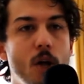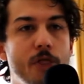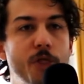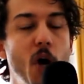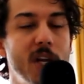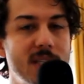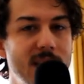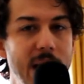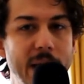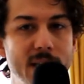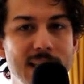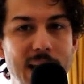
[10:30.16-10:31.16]
30
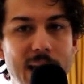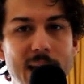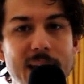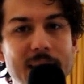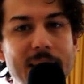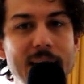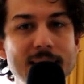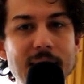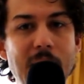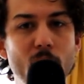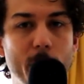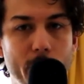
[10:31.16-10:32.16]
seconds in, he gets
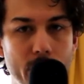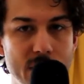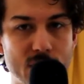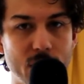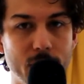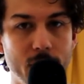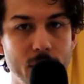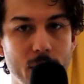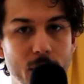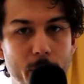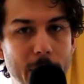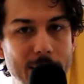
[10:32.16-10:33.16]
out of prison,
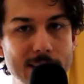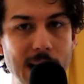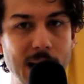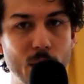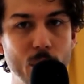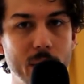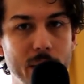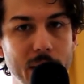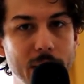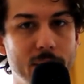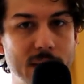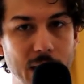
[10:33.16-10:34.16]
breaks out
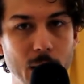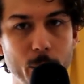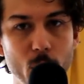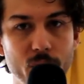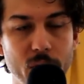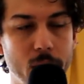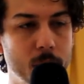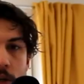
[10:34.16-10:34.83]
in the second movie.